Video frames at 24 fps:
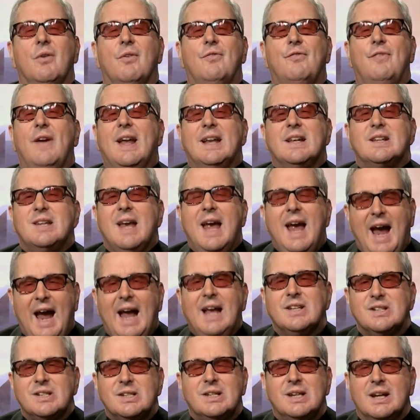
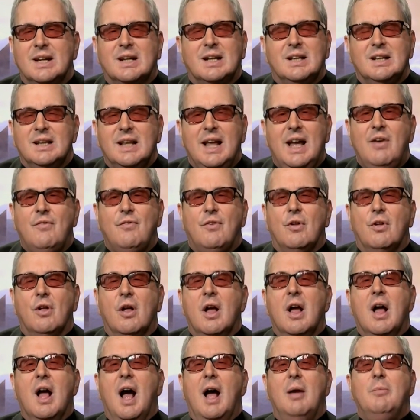fantastic level.
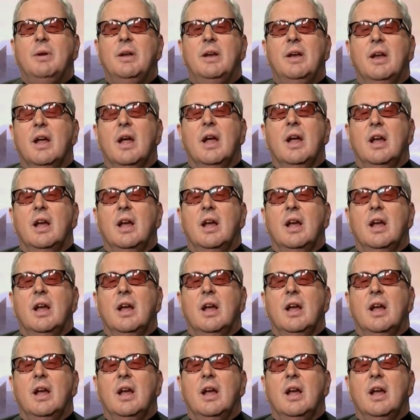I mean,